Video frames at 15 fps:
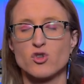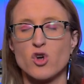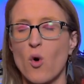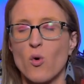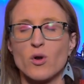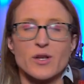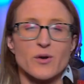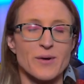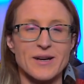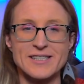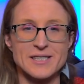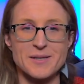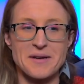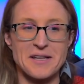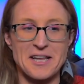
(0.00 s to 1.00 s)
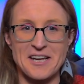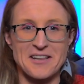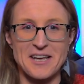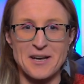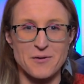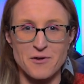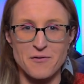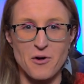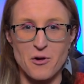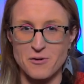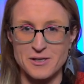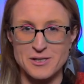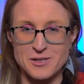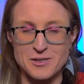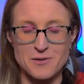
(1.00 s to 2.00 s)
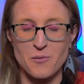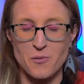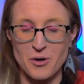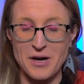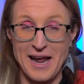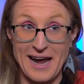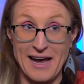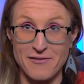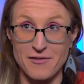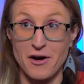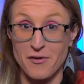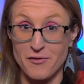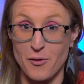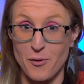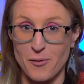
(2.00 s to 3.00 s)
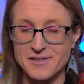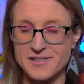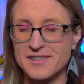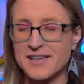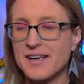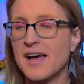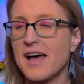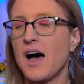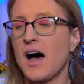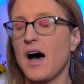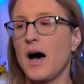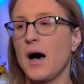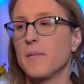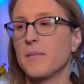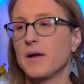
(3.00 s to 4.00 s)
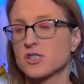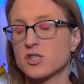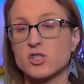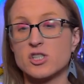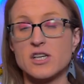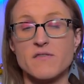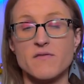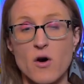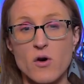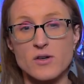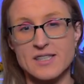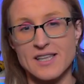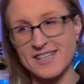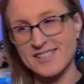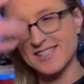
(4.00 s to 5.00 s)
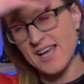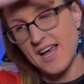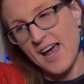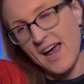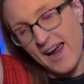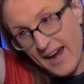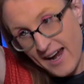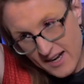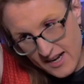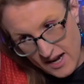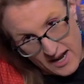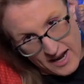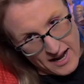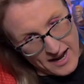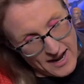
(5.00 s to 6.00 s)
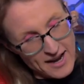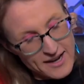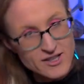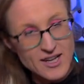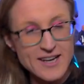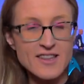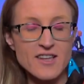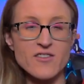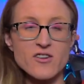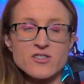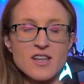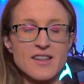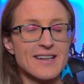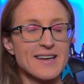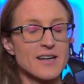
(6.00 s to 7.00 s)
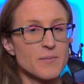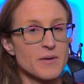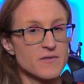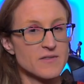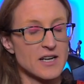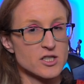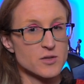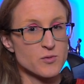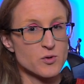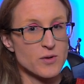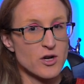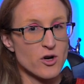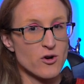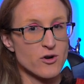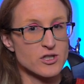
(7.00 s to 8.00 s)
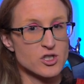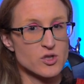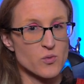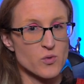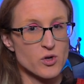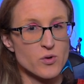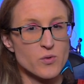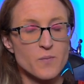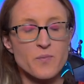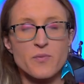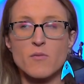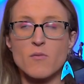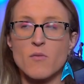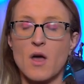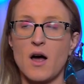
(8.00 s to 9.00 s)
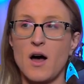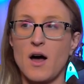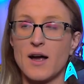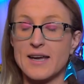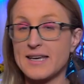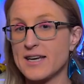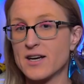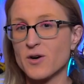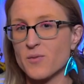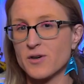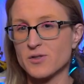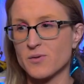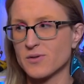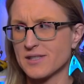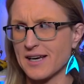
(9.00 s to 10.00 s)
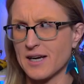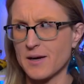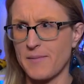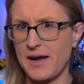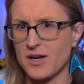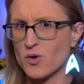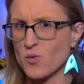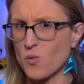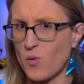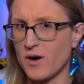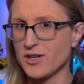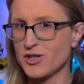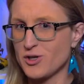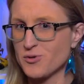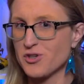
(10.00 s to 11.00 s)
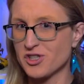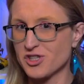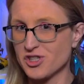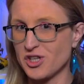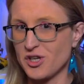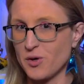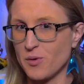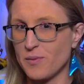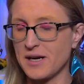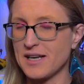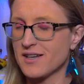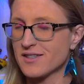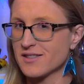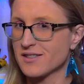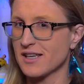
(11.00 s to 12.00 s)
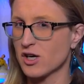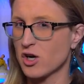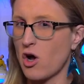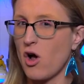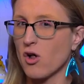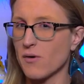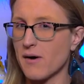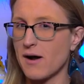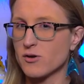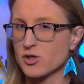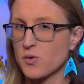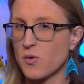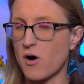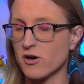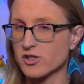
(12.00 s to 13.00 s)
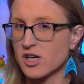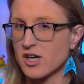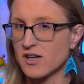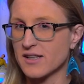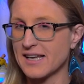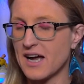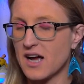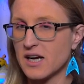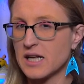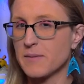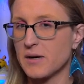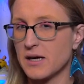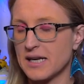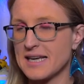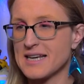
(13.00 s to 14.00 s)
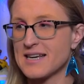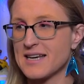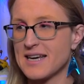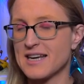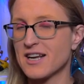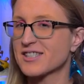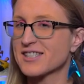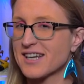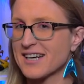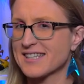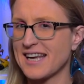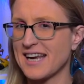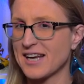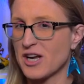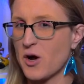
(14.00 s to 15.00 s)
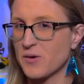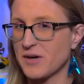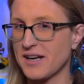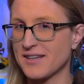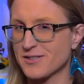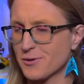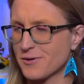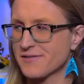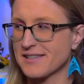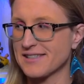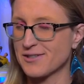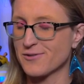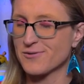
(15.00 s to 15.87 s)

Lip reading: Totally reads to me like a thing the Vulcans would have, of course. And so she invokes this, and I like that there's a little bit of tension between her and Saru. Here, where Saru's like, Commander, what did you just do? But he doesn't, like, call her out too harshly on it, but he does kind of take note and sort of says,